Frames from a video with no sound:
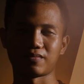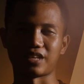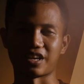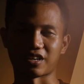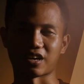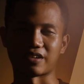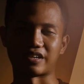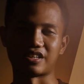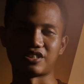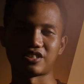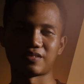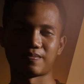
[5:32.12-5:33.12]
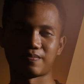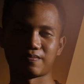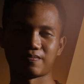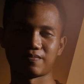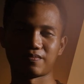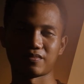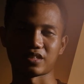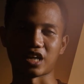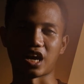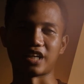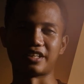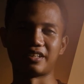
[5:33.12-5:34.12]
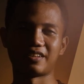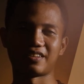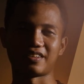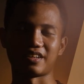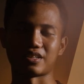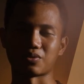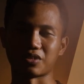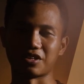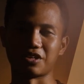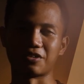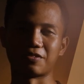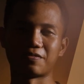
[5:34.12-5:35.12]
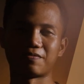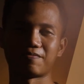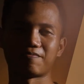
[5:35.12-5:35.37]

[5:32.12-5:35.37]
take courage. God is with you.